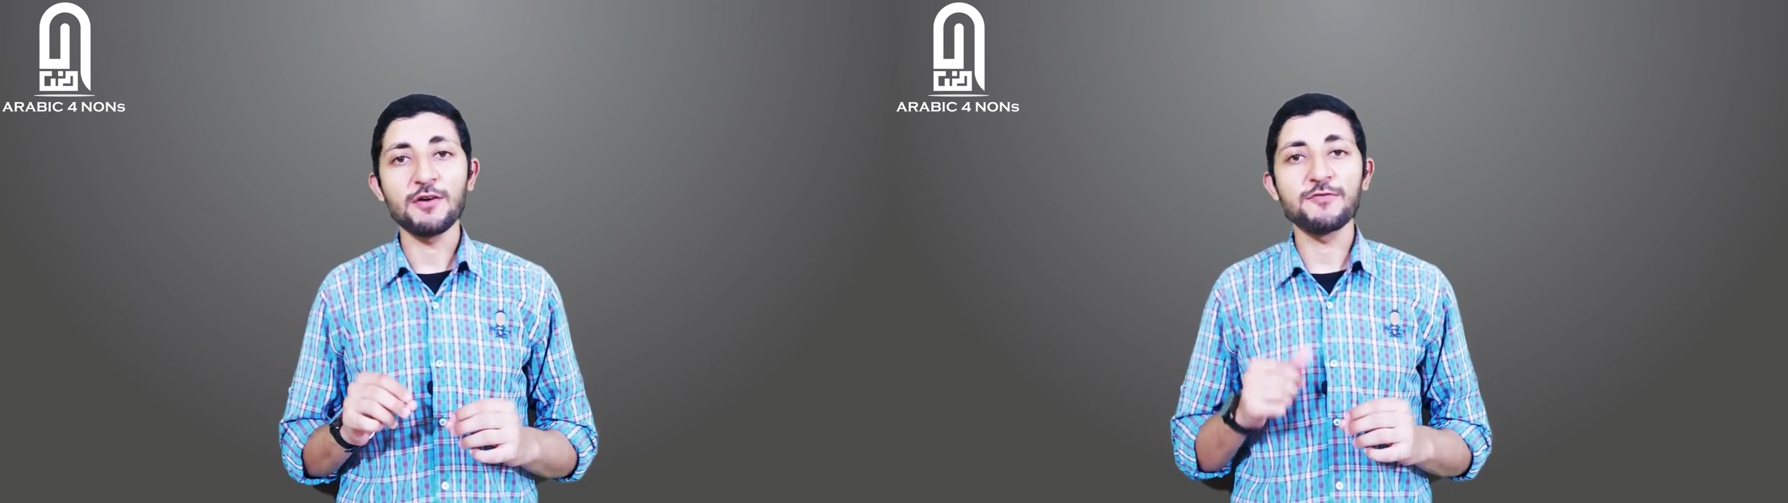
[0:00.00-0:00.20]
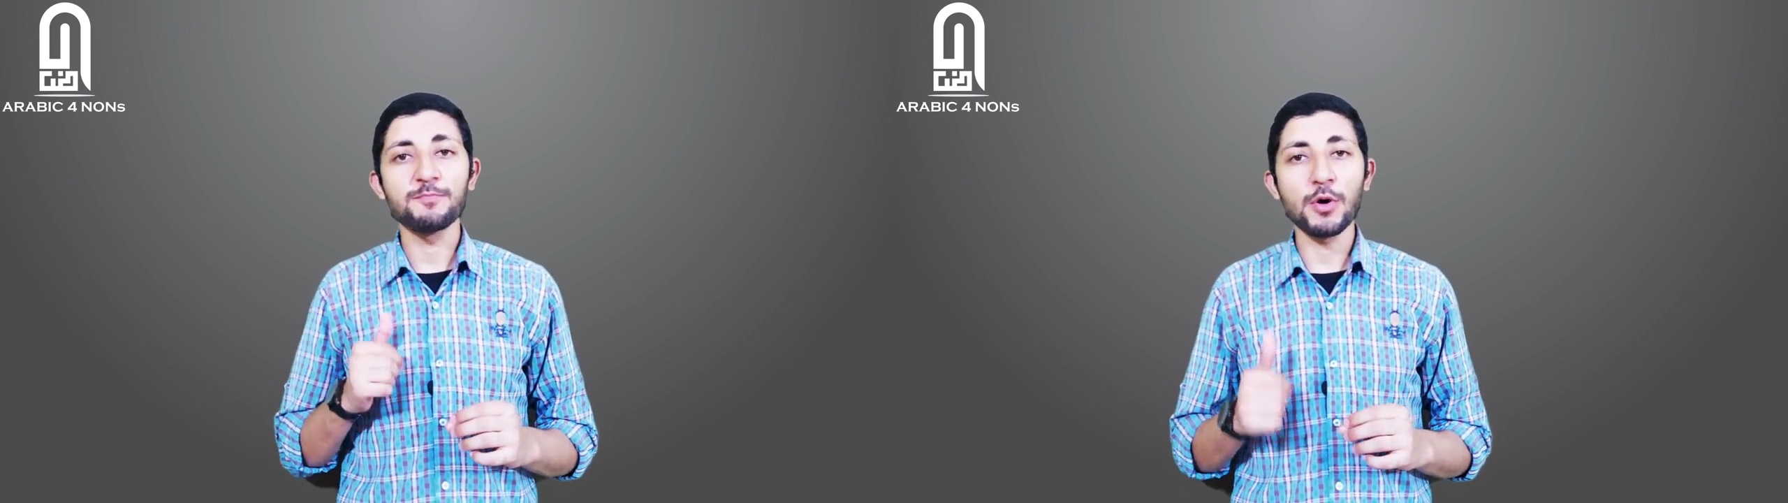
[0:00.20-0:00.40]

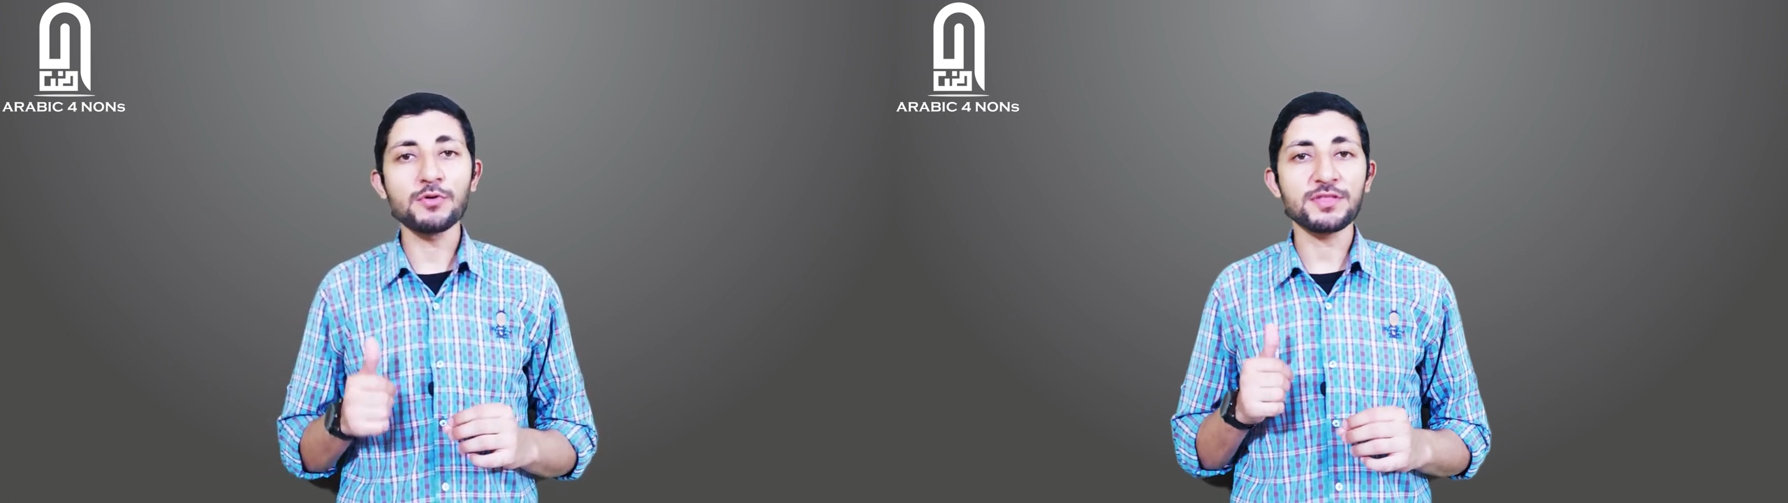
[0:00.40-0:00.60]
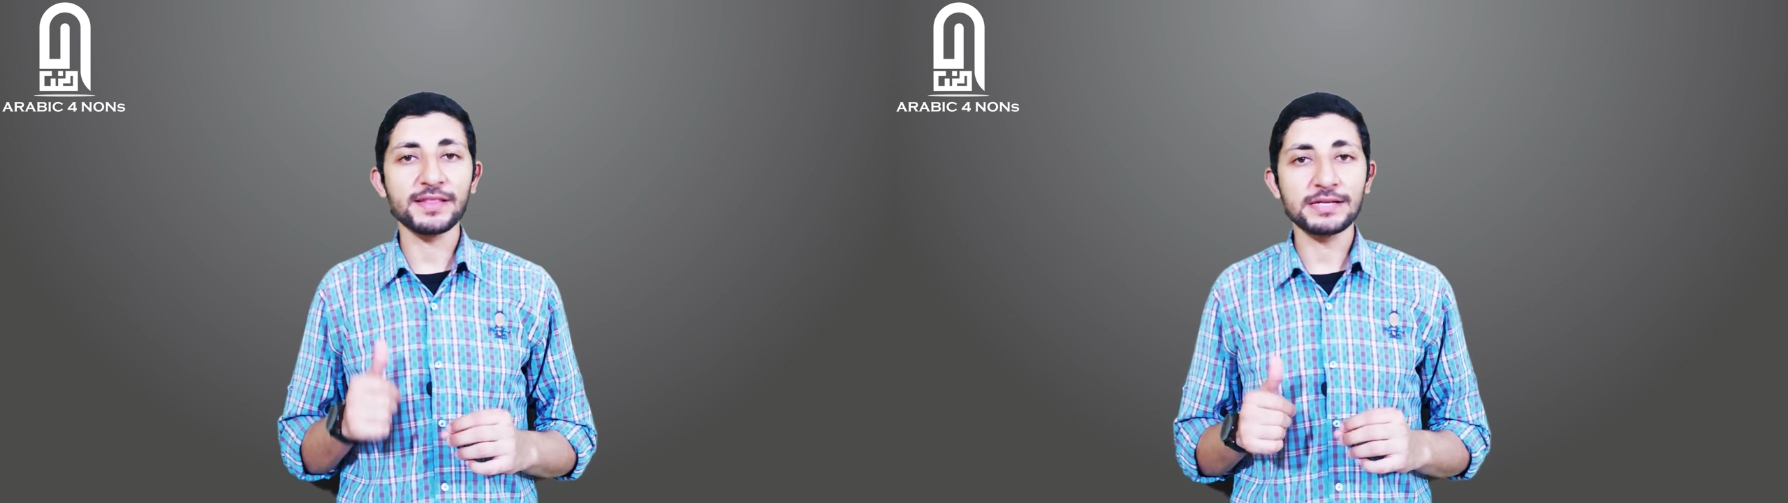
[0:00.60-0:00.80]
of
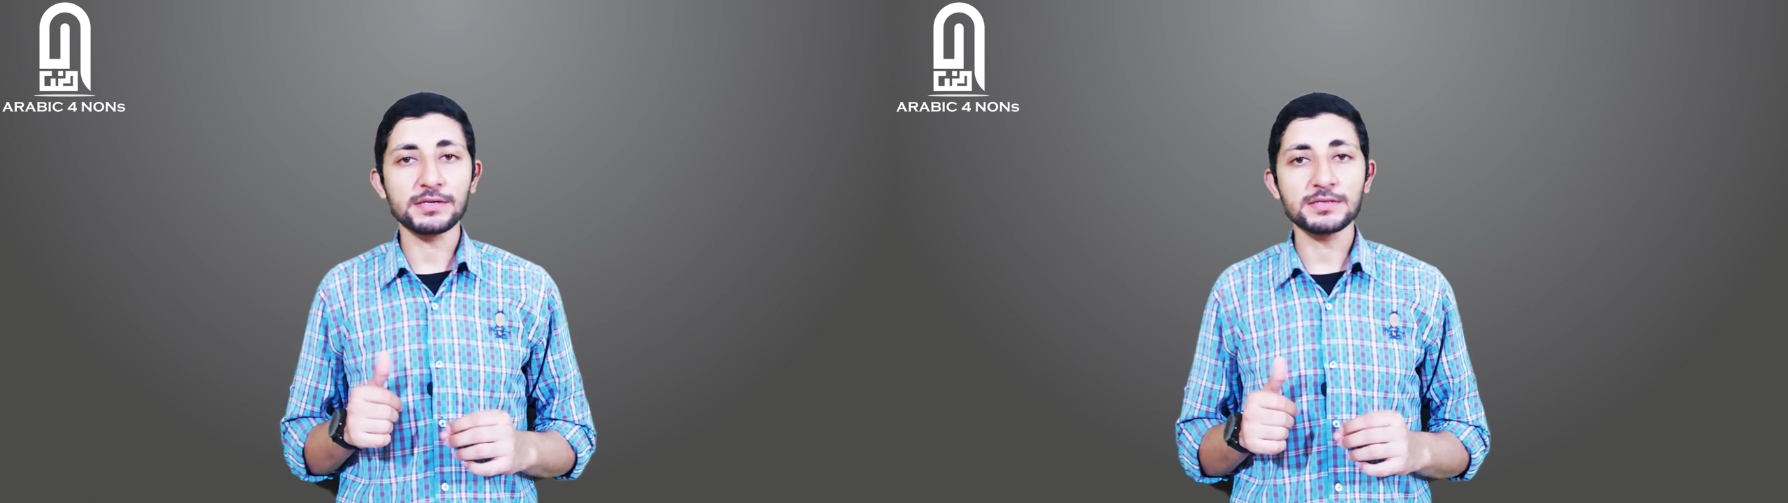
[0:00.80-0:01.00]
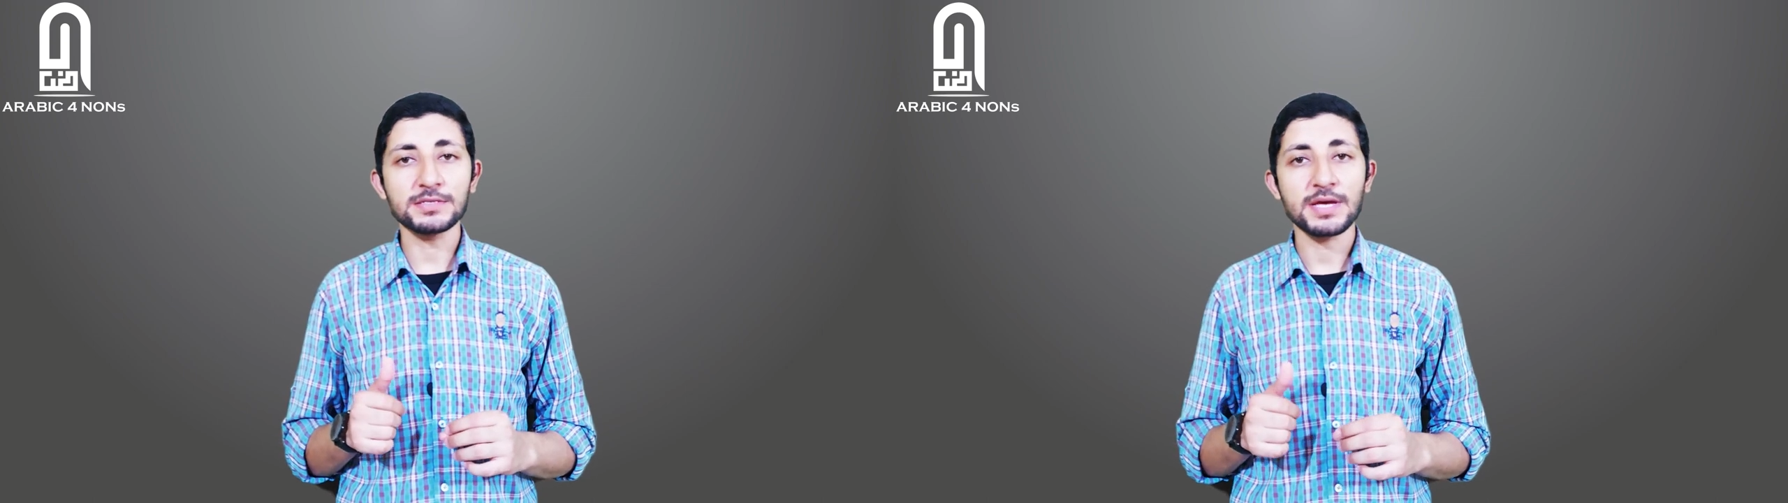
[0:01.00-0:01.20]
both
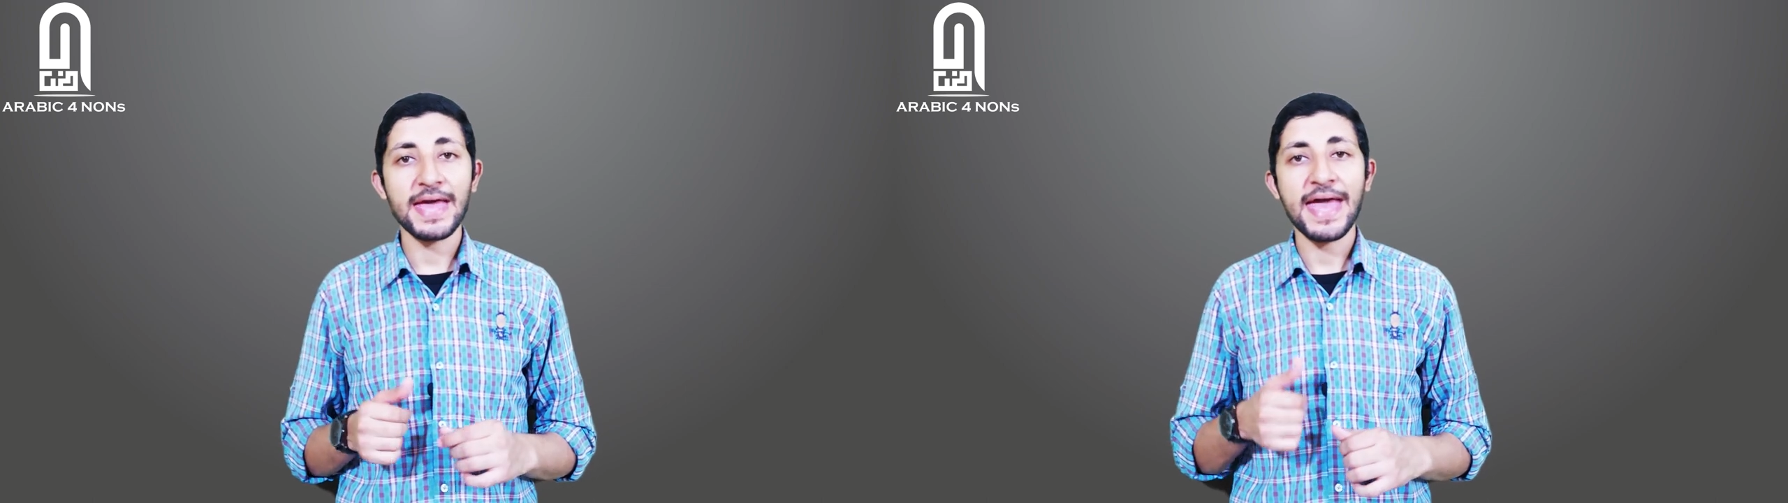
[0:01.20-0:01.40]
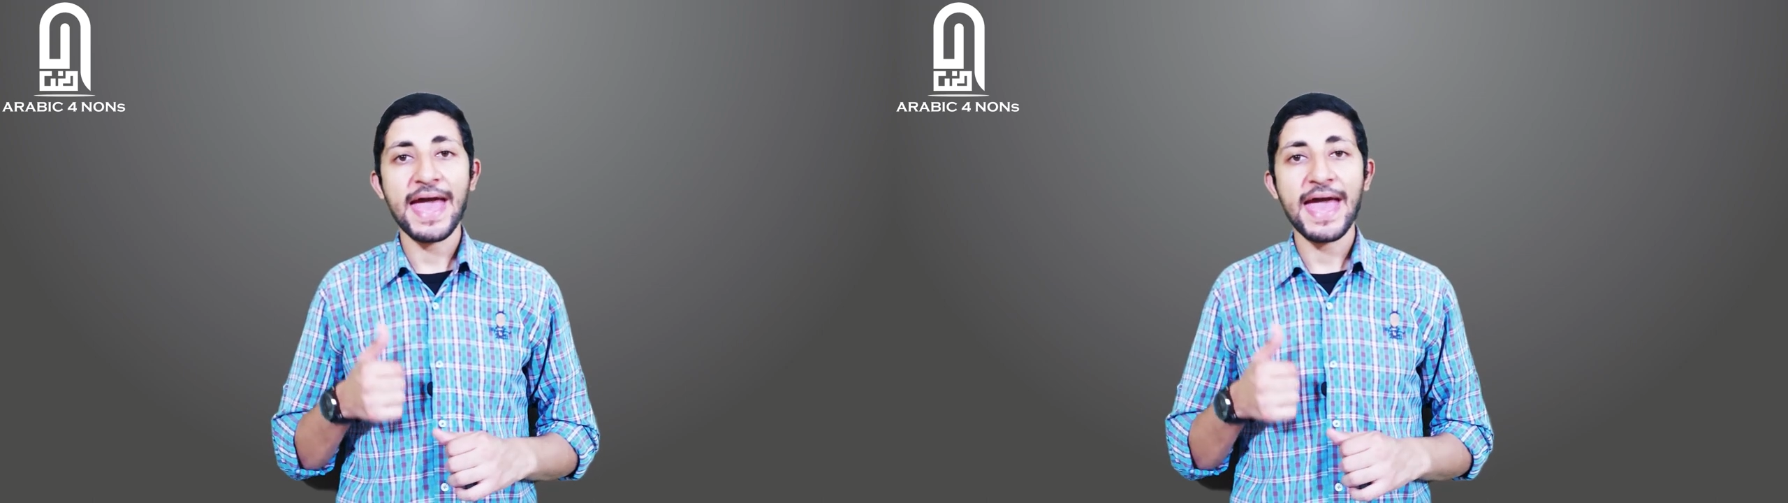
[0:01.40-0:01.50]
letters,